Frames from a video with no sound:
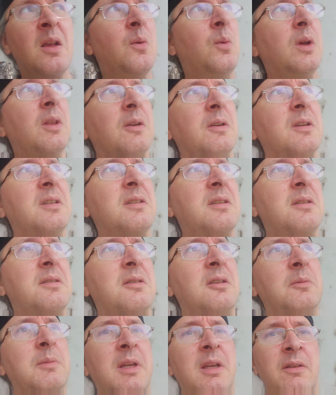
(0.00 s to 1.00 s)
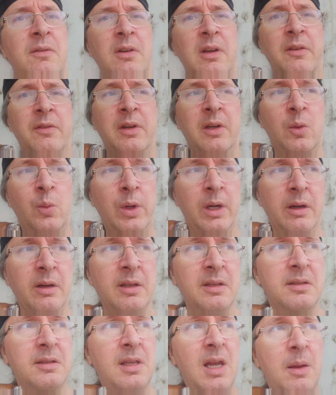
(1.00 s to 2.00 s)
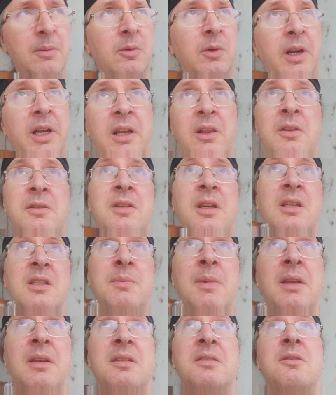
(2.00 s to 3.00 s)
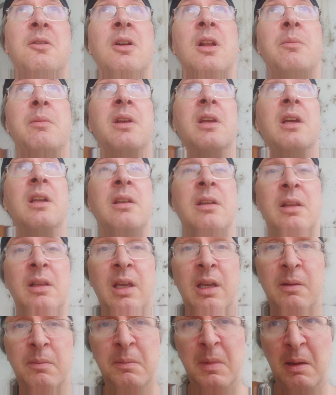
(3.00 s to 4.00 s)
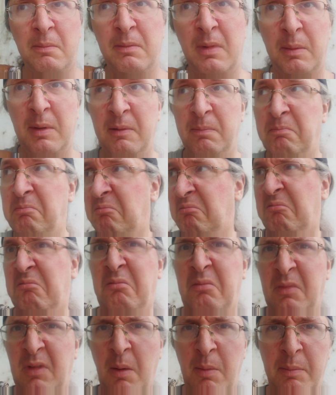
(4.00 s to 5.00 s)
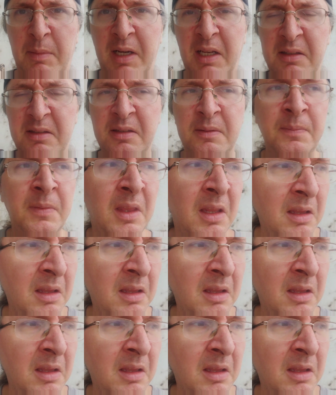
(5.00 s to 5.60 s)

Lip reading: Weather is still being very, very weird. It stopped raining. It looks like it's about to start up again in like about maybe a couple minutes.